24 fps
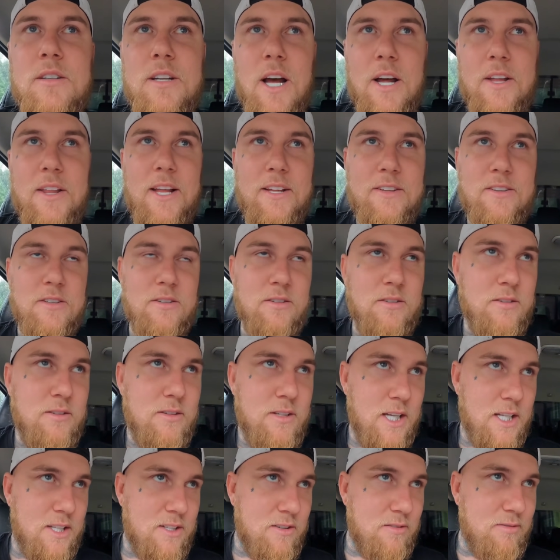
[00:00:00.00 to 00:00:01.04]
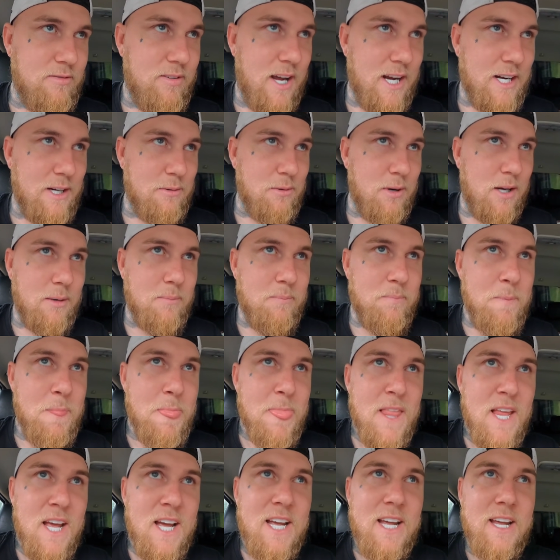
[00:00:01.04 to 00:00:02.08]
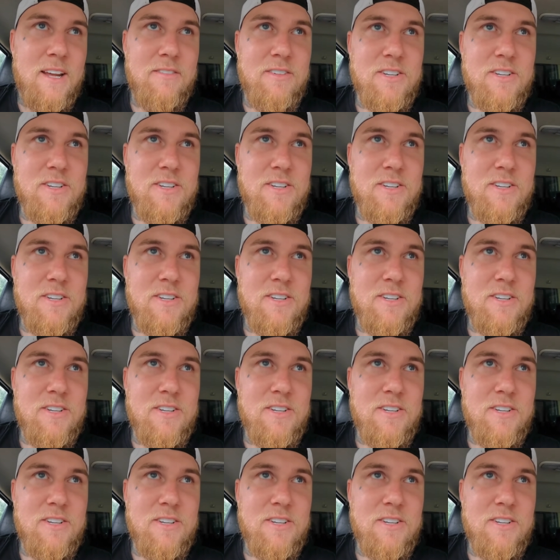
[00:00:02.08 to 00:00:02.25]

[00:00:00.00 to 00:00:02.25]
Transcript: no, that's a that's a fake one. if